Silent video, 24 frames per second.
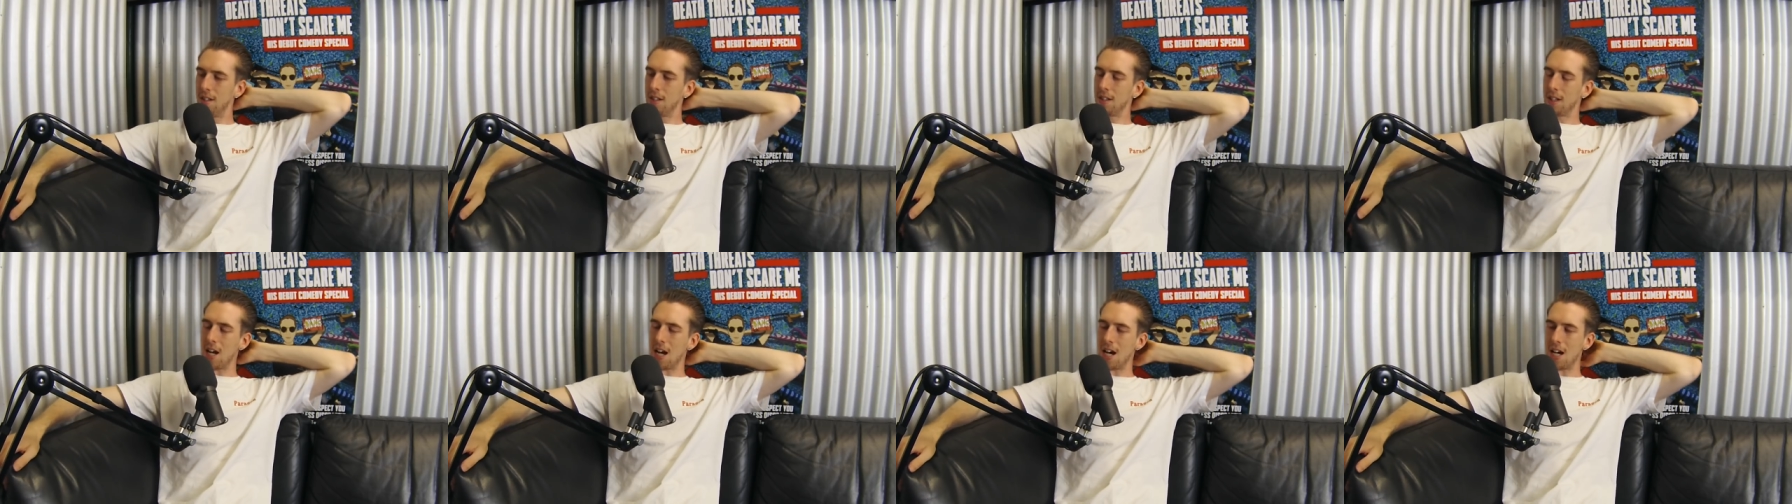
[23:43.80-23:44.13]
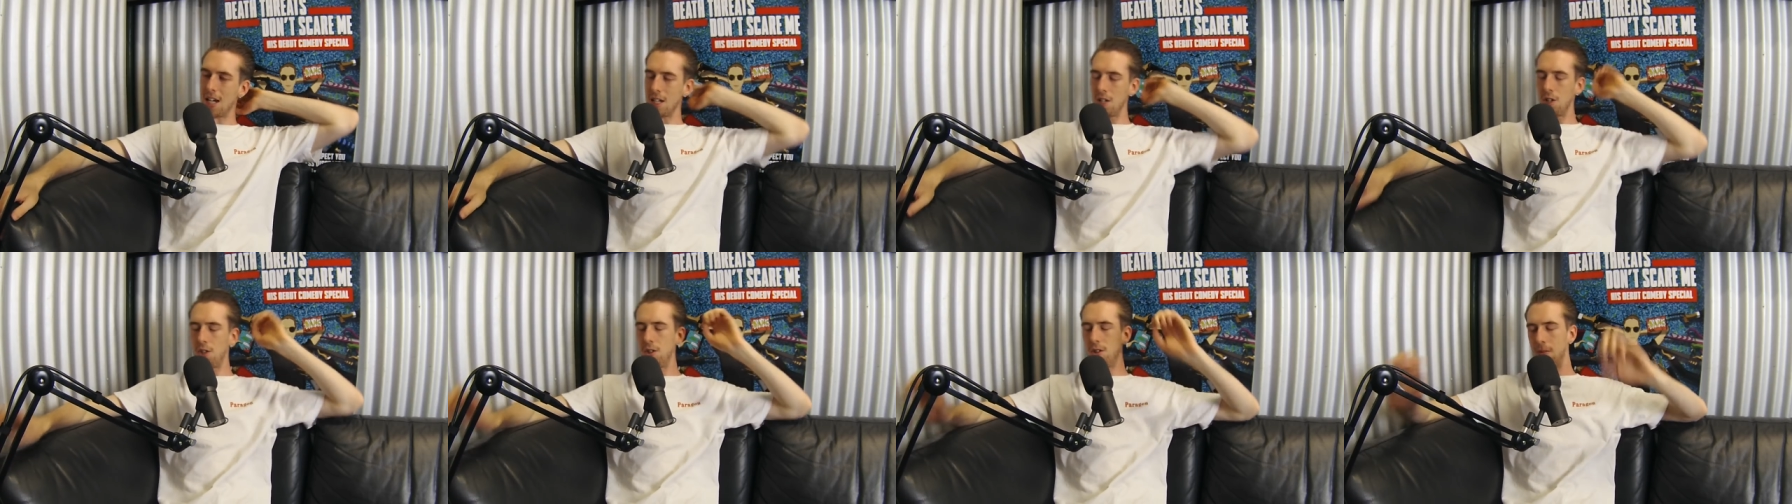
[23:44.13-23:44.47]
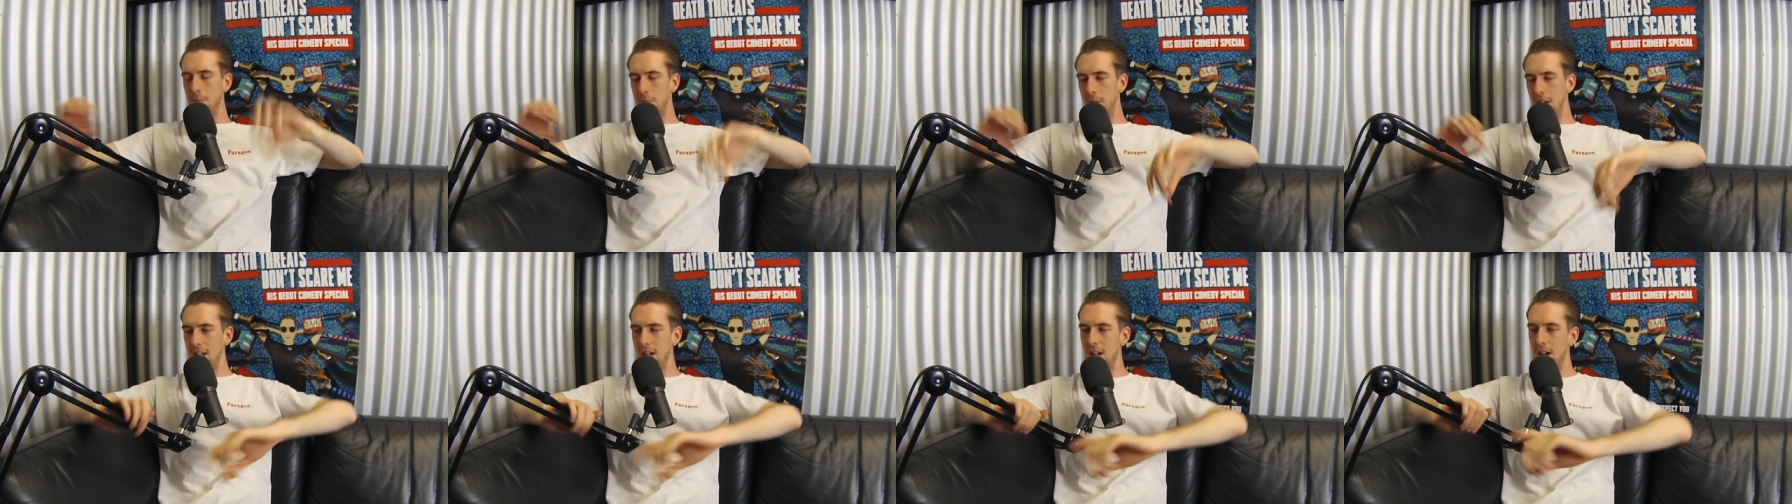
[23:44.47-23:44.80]
Cardi
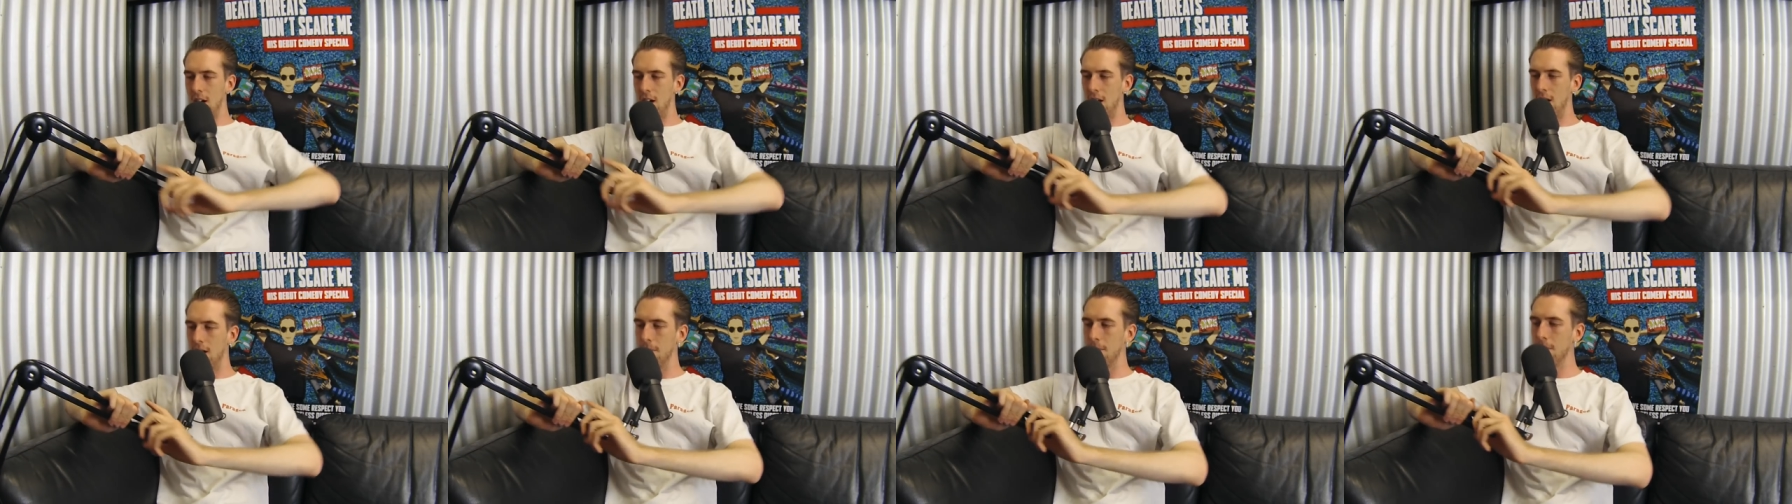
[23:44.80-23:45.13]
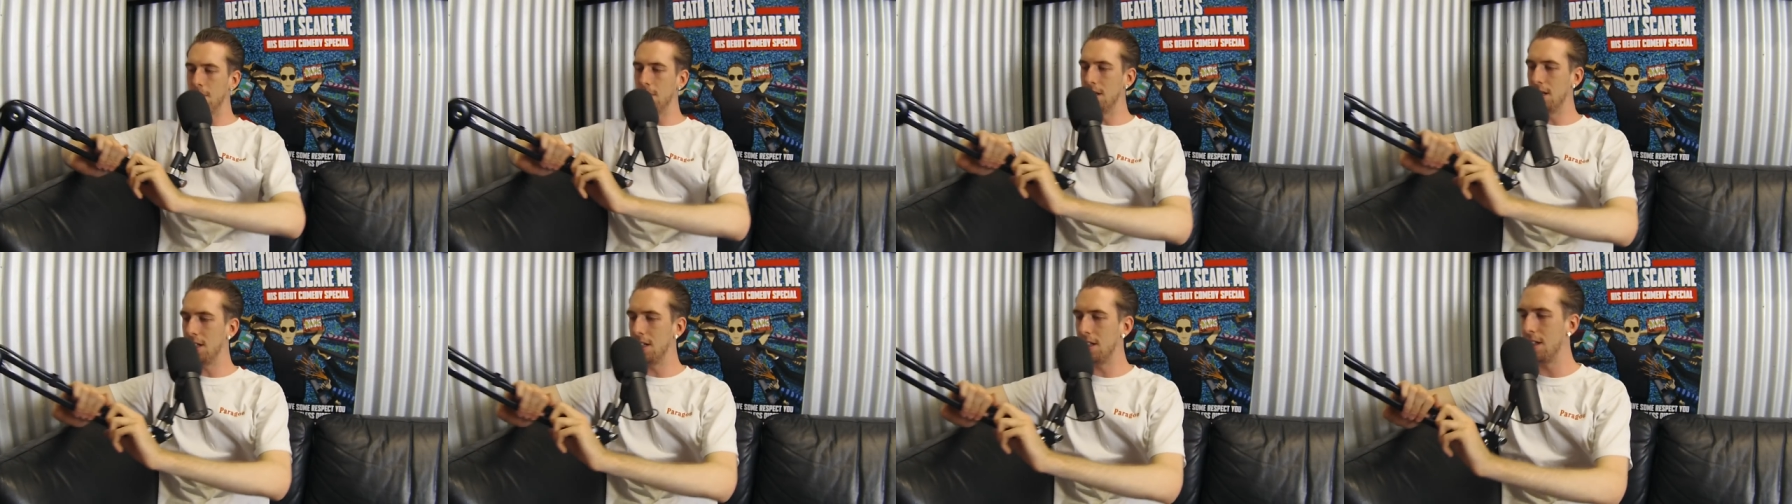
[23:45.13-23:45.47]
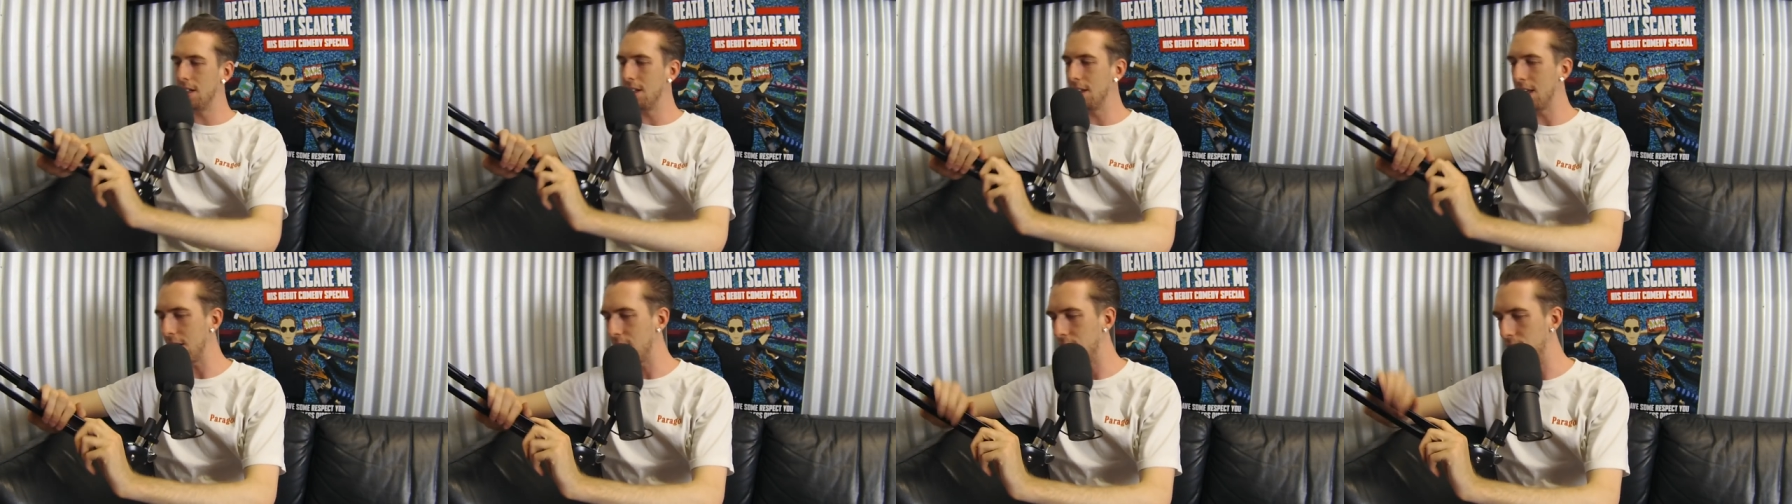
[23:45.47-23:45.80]
should be in a home.
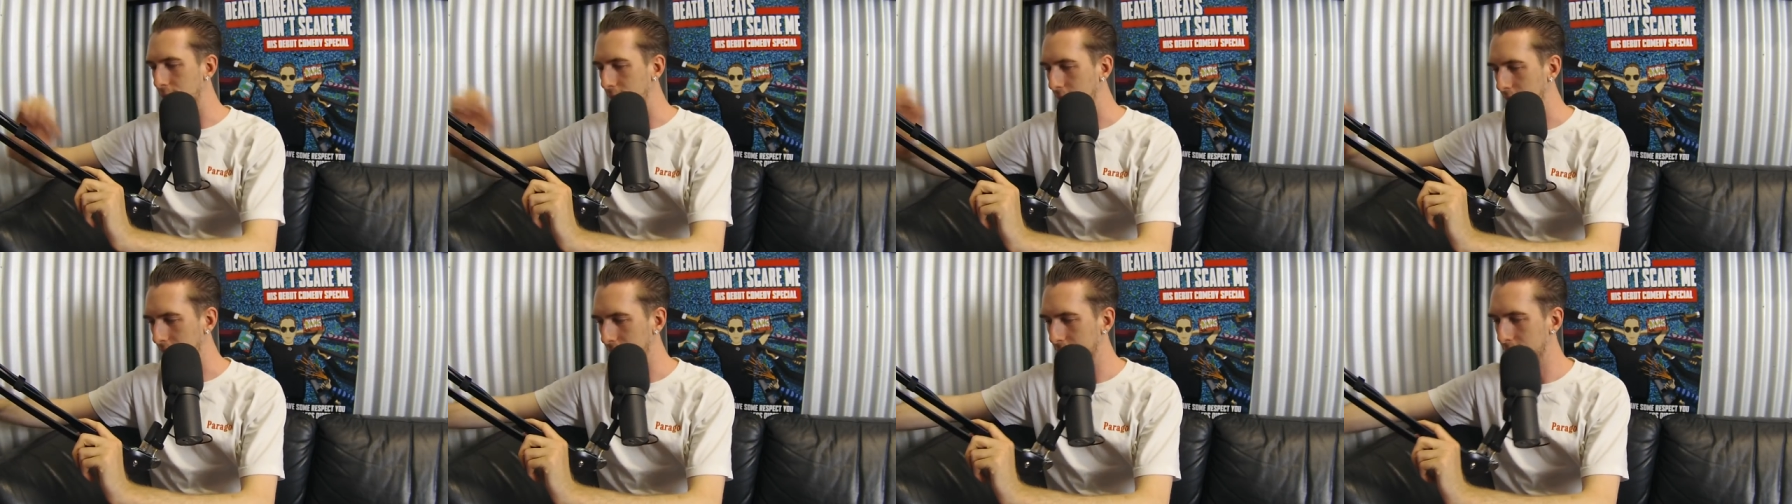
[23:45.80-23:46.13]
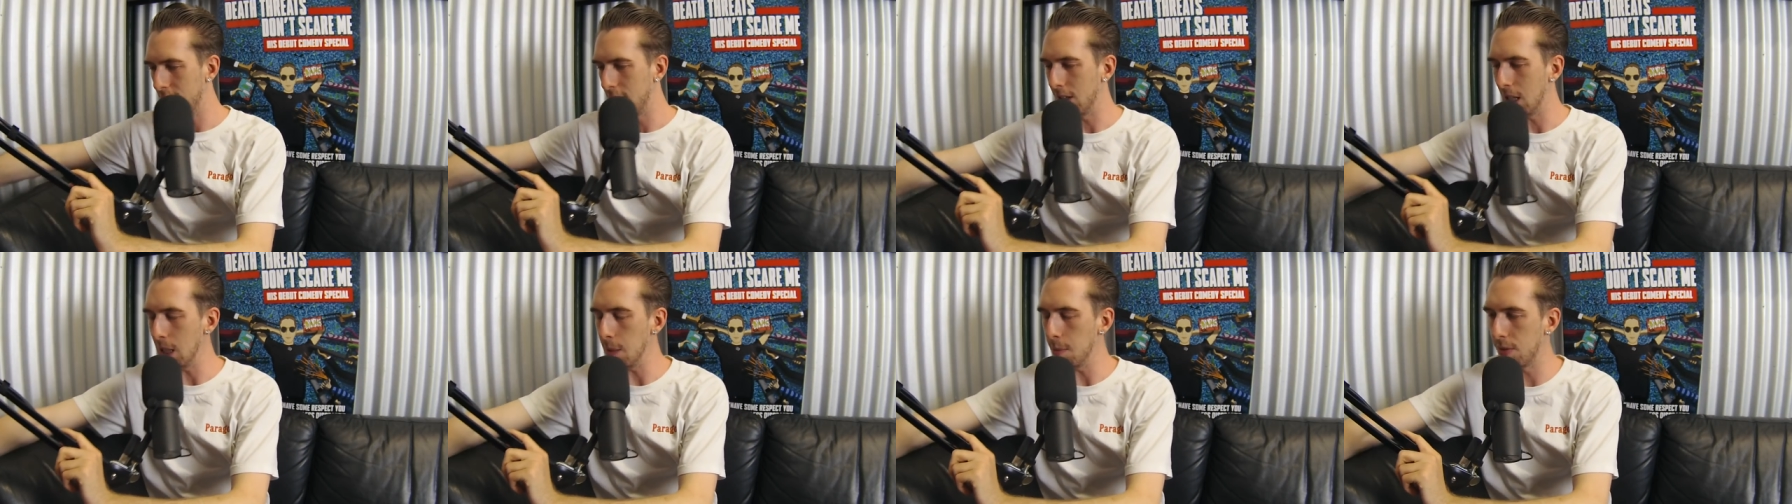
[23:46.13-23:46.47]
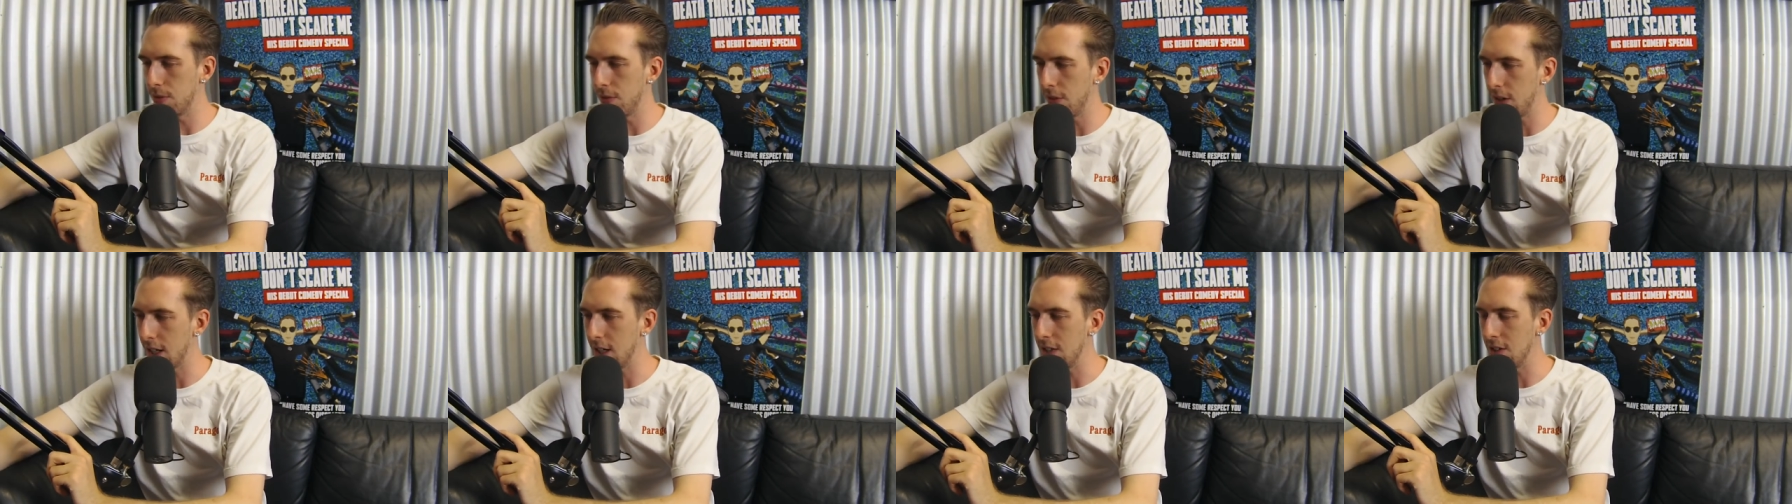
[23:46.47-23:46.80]
That chick who keeps
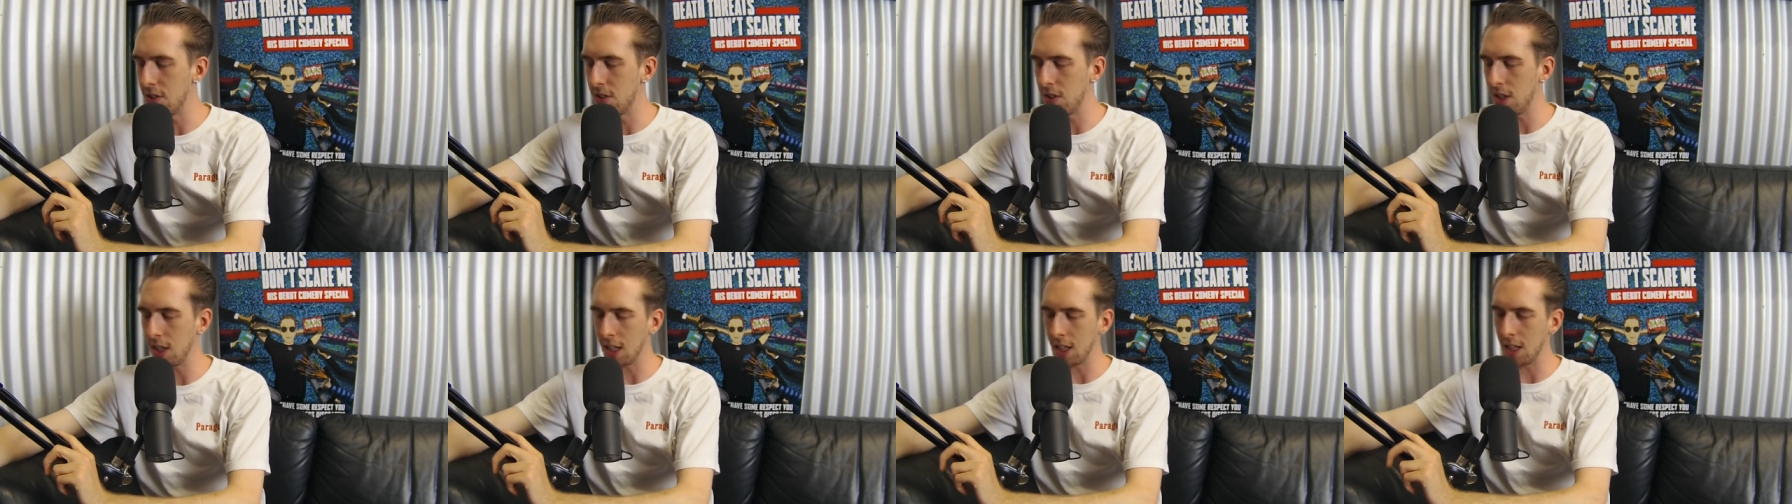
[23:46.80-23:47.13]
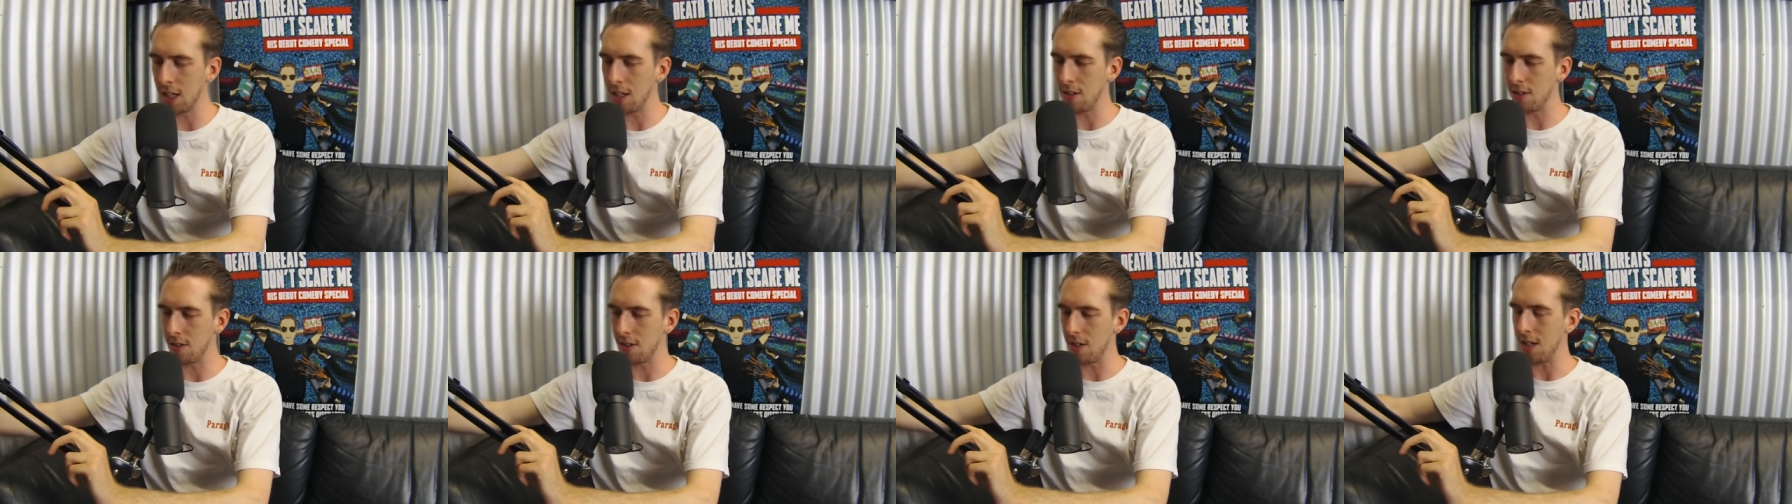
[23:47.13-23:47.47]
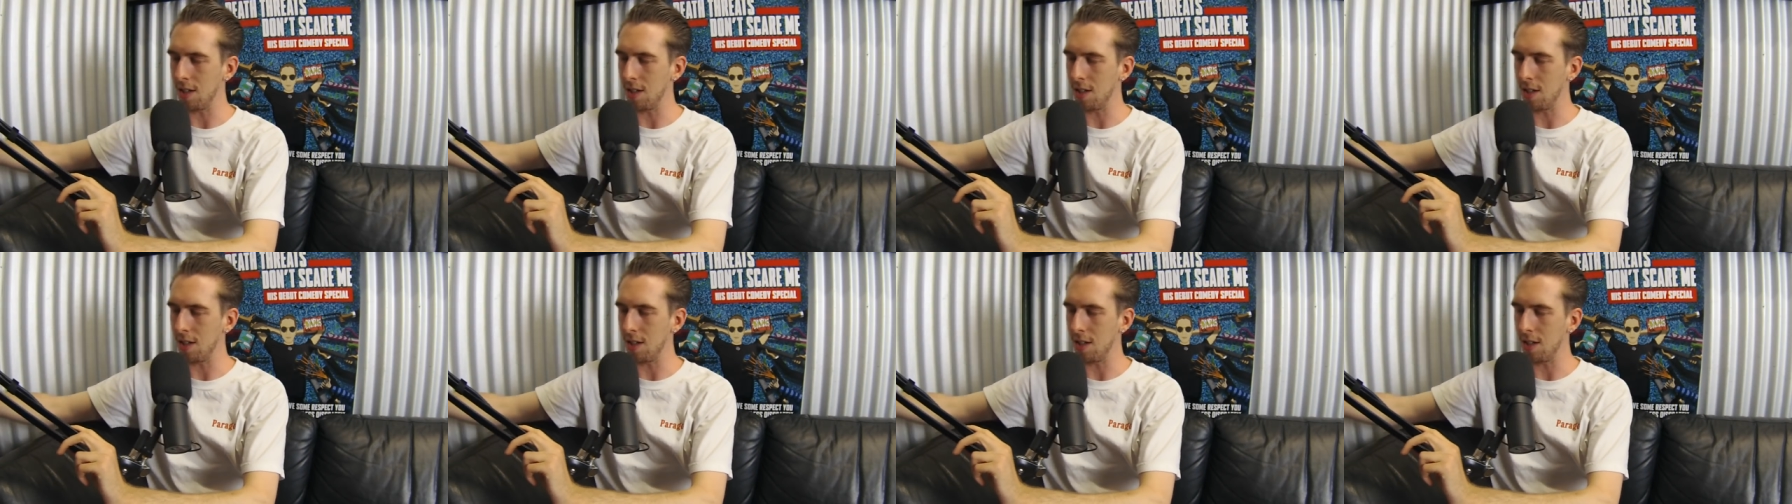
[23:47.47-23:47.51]
fucking singing in,